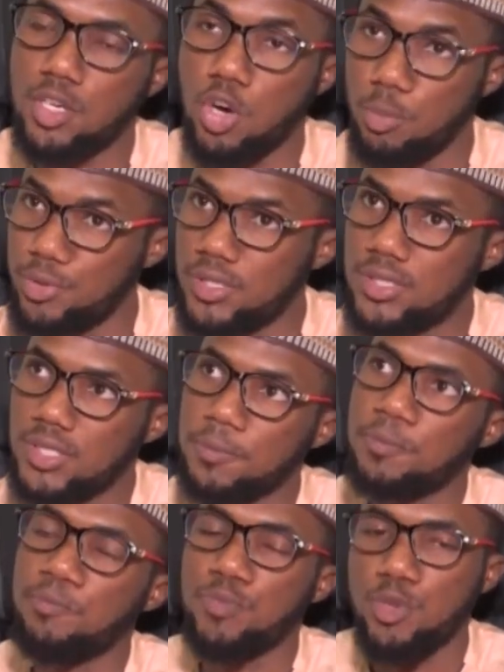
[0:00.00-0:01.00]

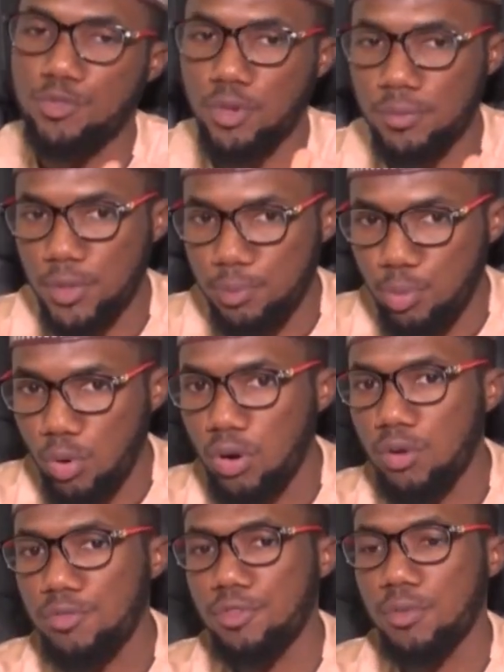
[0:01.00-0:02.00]
community, from the
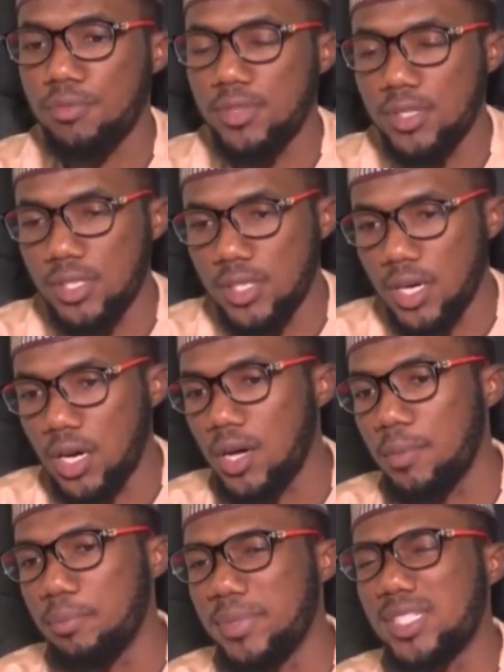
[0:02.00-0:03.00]
poor, from the
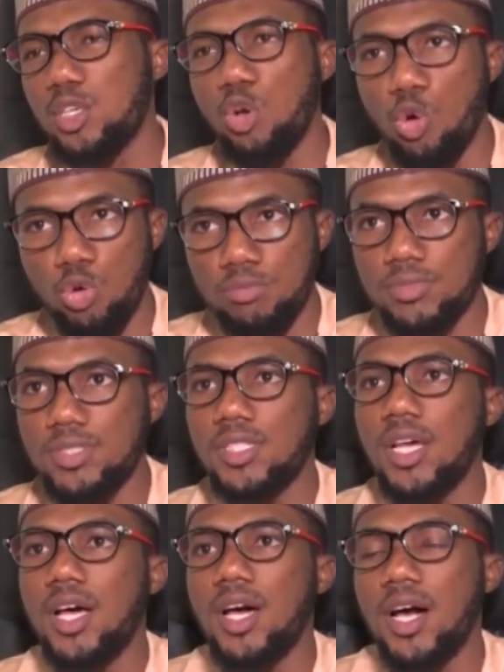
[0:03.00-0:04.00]
middle homes,
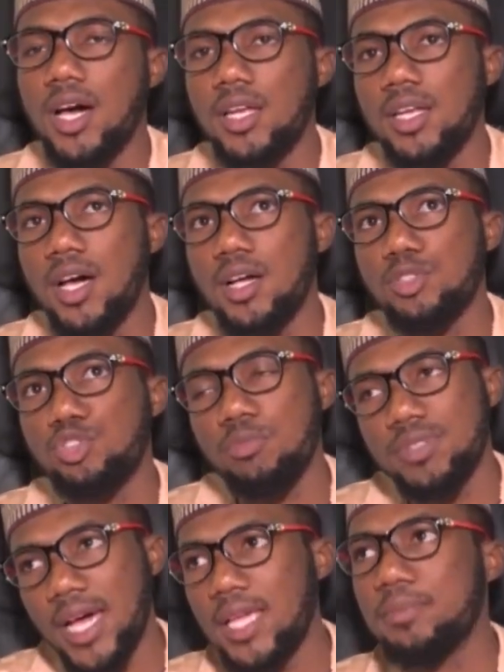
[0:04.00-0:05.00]
and
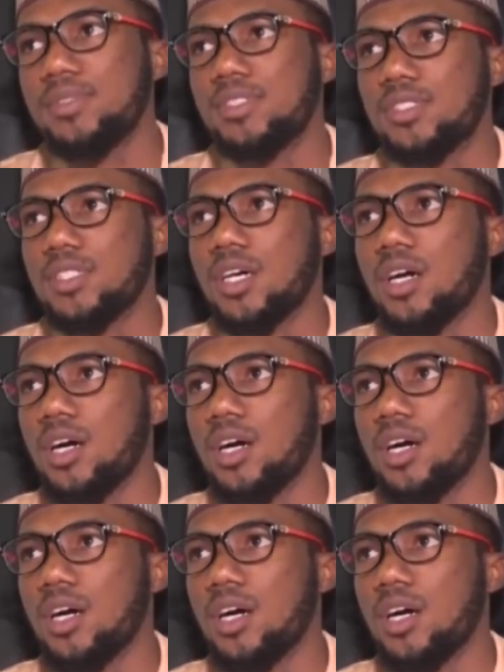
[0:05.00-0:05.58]
sometimes